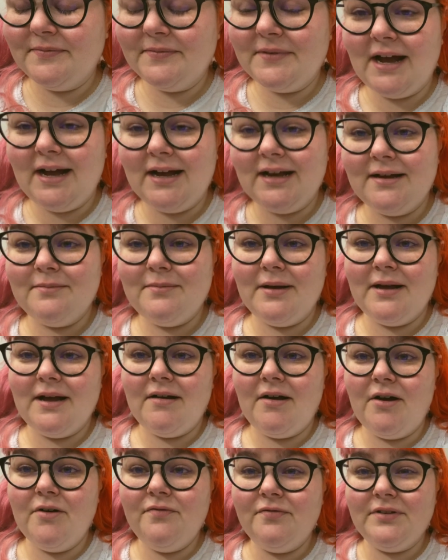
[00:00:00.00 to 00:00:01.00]
um,
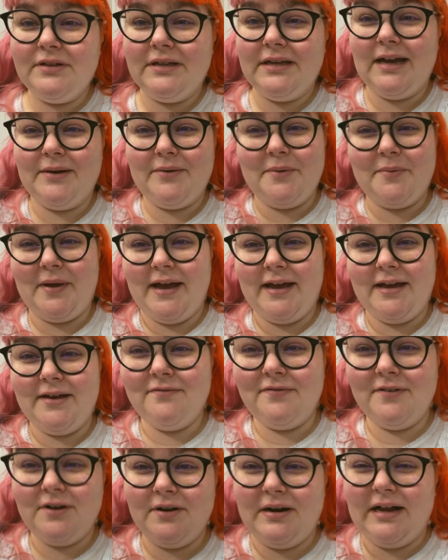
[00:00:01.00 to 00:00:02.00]
hopefully I, I, can
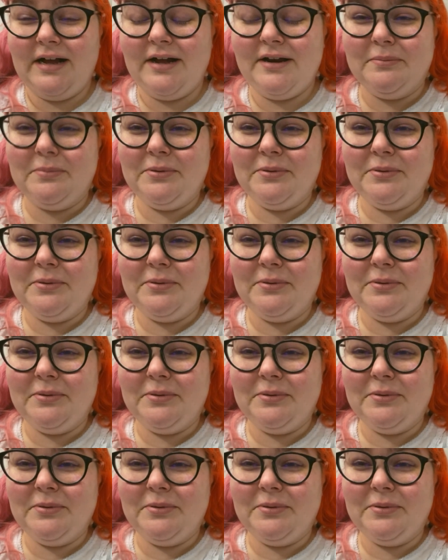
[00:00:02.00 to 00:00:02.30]
figure out how to